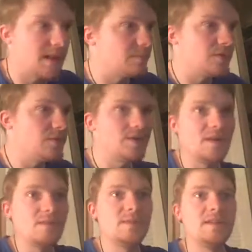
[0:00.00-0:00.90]
Now, before
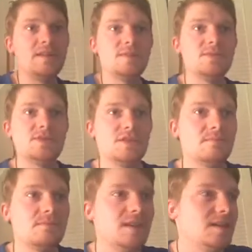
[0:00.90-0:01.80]
you tell me that I'm just
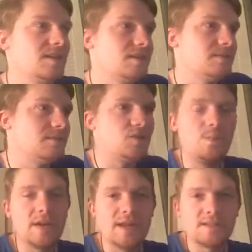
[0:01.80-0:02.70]
some
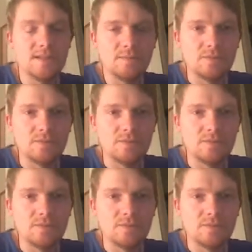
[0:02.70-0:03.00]
stupid-ass